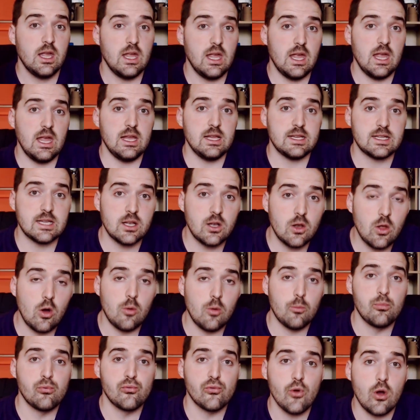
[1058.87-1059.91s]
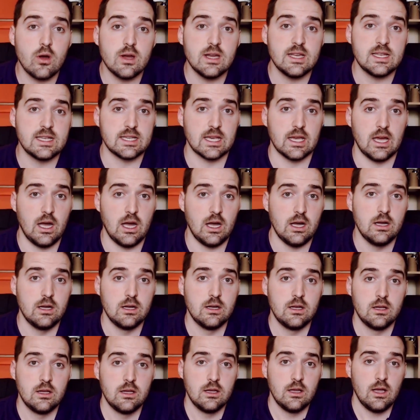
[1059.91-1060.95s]
It's a lot brighter
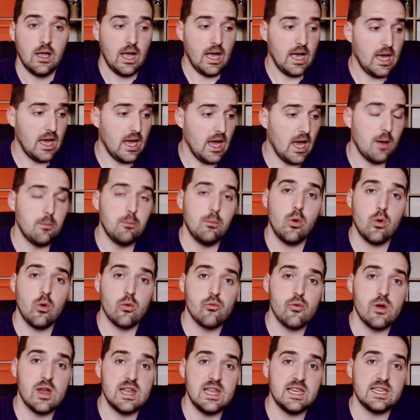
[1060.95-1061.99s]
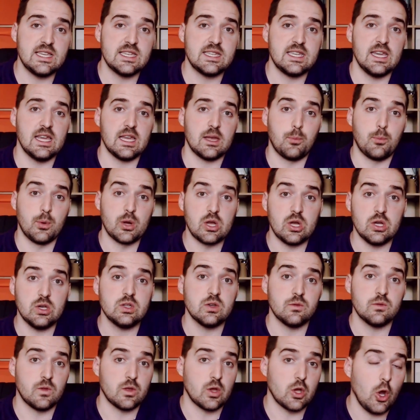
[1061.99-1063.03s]
and more realistic because
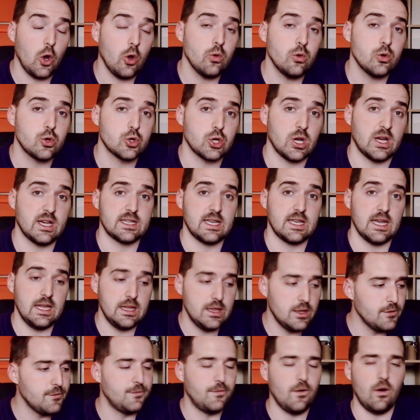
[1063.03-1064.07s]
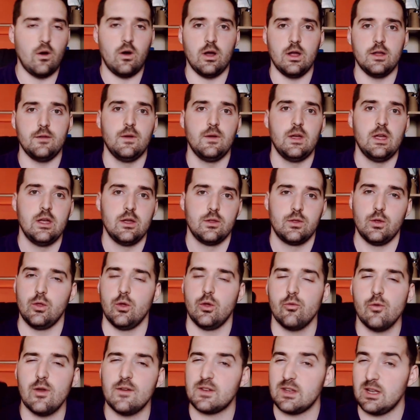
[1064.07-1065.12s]
of the contrast in the Vive than
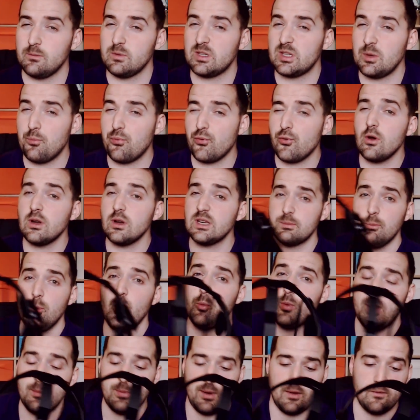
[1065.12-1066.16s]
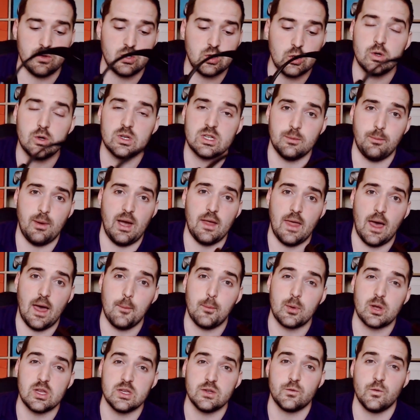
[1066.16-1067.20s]
the Rift. And I'm surprised more people haven't talked about that,
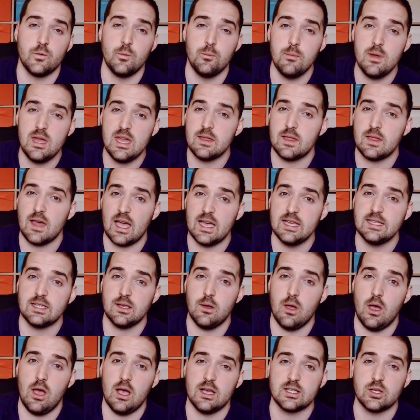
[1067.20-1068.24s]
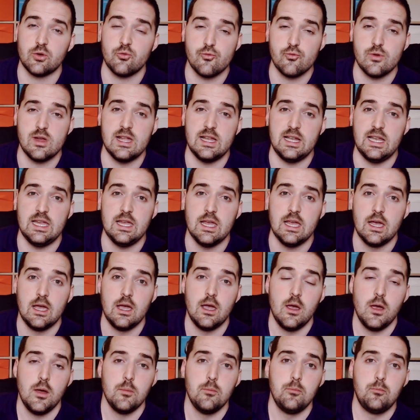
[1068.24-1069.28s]
because for me, that's a really
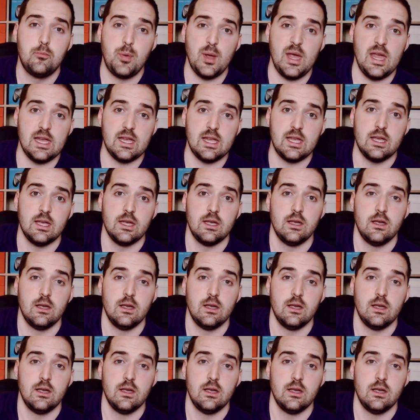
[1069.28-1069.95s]
big